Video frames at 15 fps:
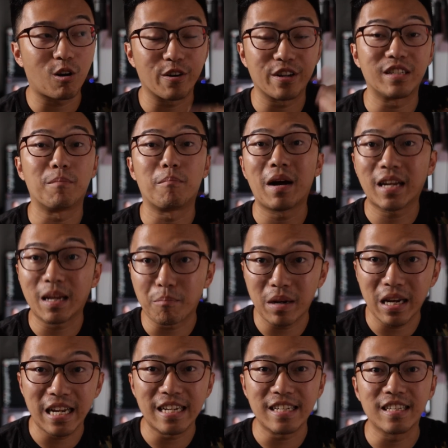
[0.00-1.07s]
or in the
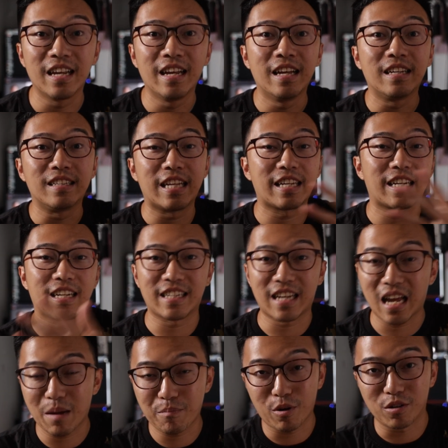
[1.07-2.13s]
marketplace than at the
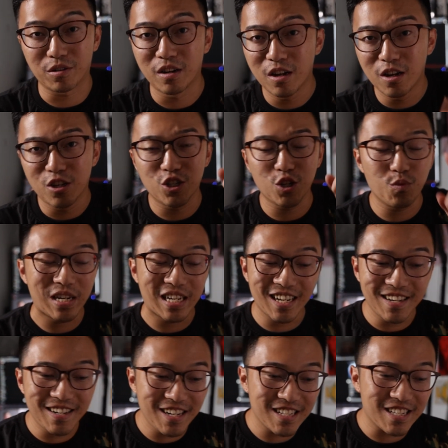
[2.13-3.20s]
airport. So we
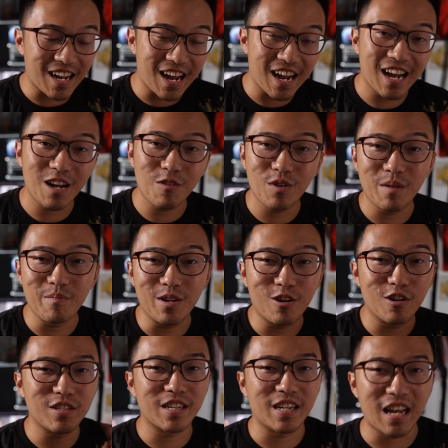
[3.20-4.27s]
learned this the hard way
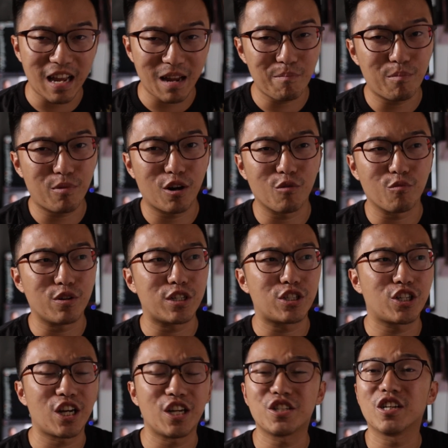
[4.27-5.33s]
because at the airport, we
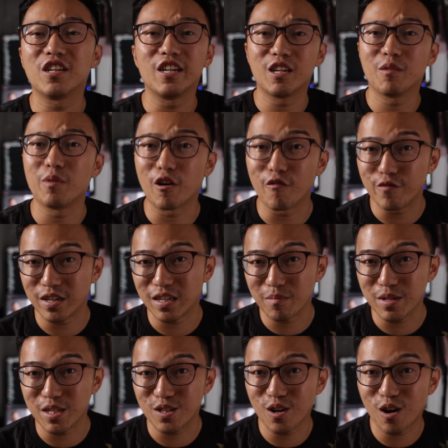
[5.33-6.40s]
changed a little bit of
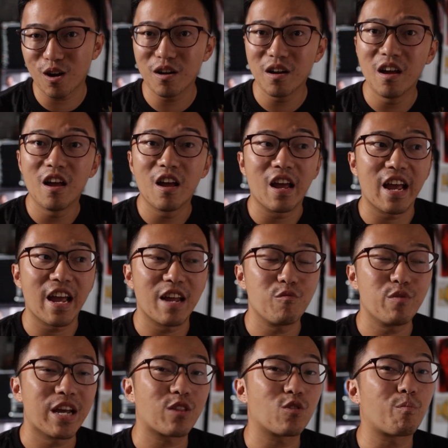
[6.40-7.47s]
Vietnamese dong and
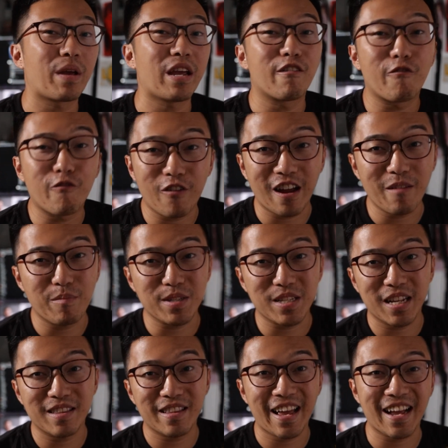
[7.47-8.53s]
we had to pay a
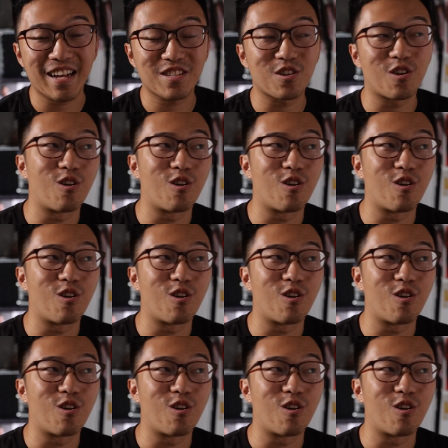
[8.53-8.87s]
5% tax